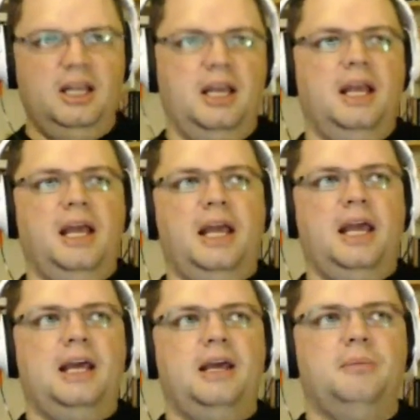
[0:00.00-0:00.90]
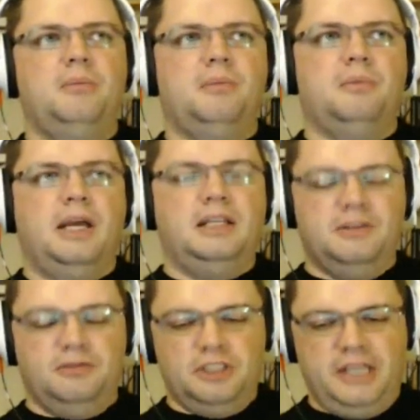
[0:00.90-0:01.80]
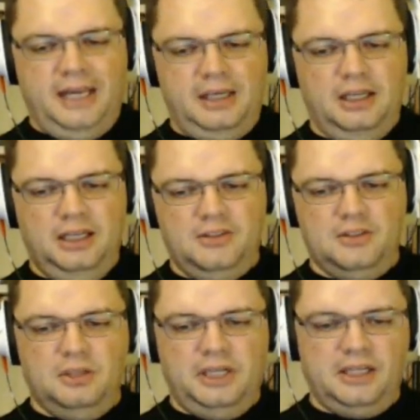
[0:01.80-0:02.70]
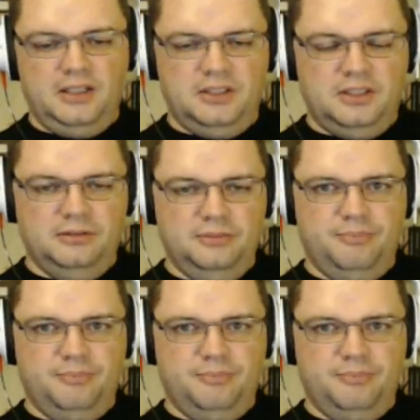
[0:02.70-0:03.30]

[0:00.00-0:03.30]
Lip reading: and different taglines and all that kind of stuff.